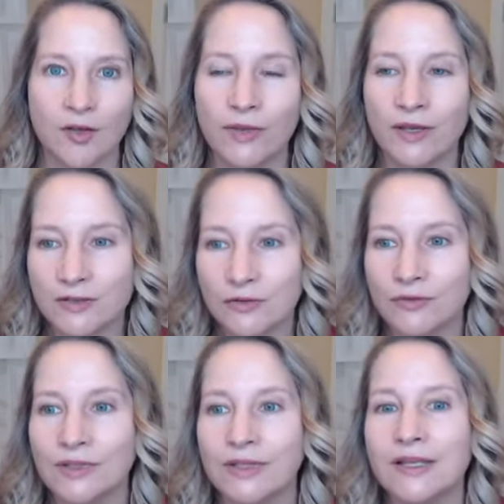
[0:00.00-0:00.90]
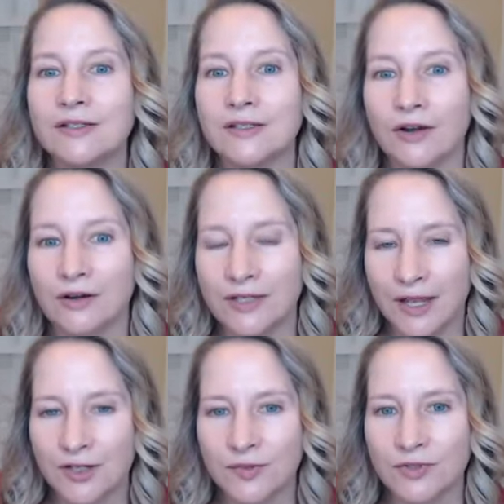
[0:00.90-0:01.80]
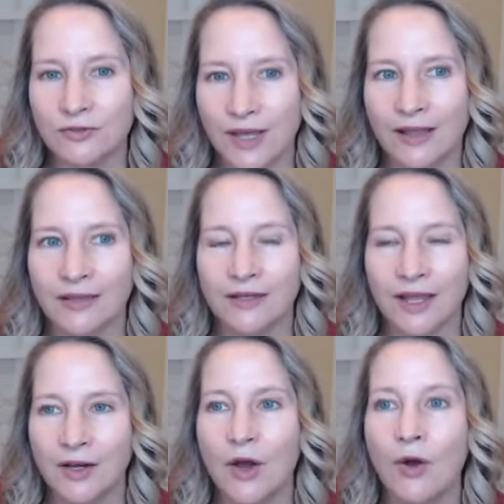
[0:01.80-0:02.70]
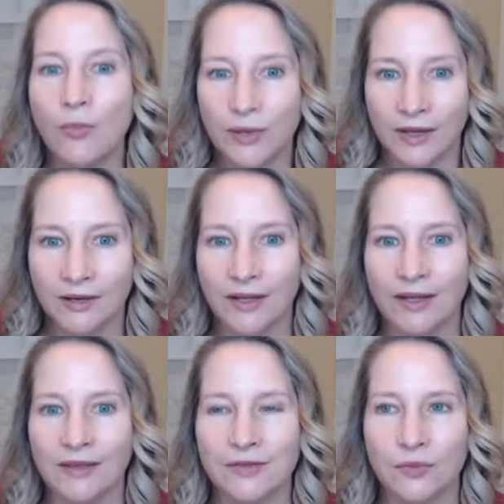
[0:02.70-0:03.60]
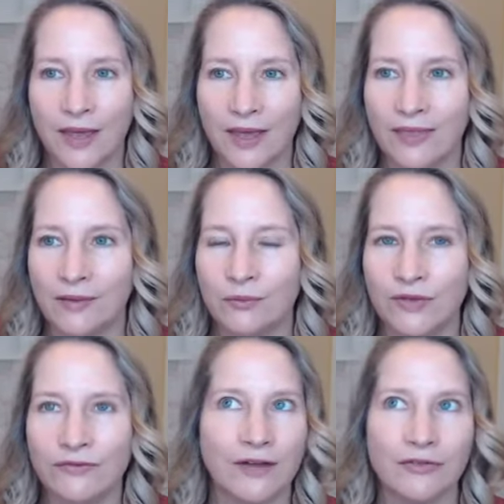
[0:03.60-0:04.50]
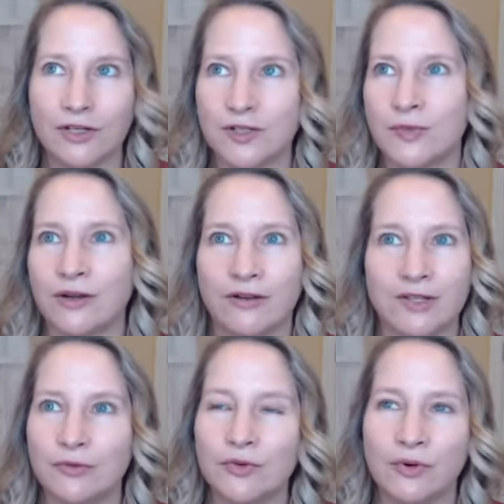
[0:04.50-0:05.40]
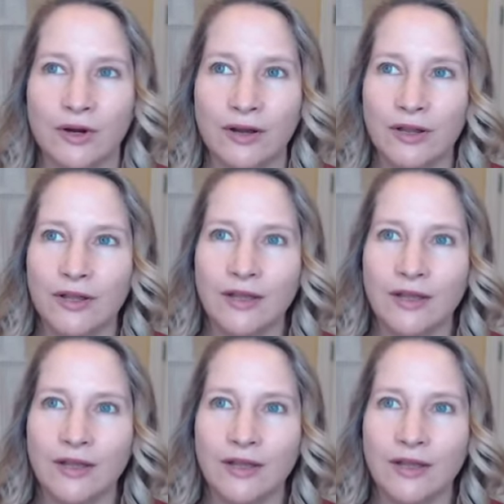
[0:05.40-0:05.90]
helping us to release our attachment to reality and open in this way that we've never experienced before,